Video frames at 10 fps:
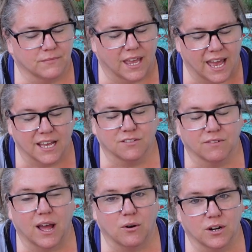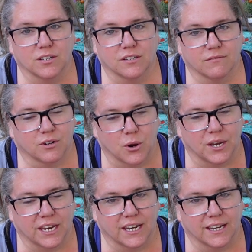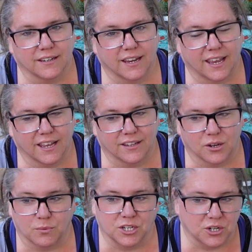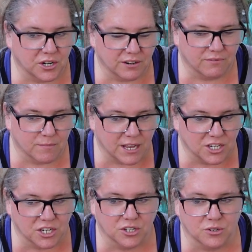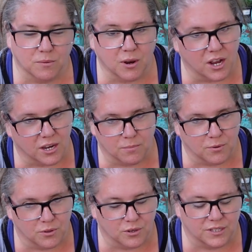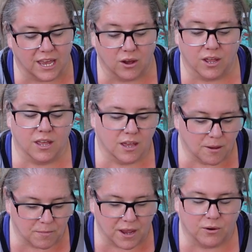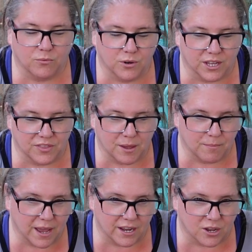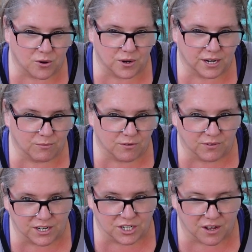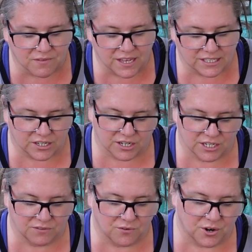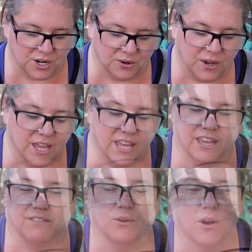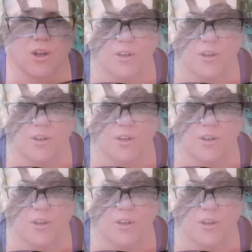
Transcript: has flowers growing in it, and they're returning from last year, so I'm not going to pull those out. but we'll get that back going and we'll finish off that series for you. Hey, thanks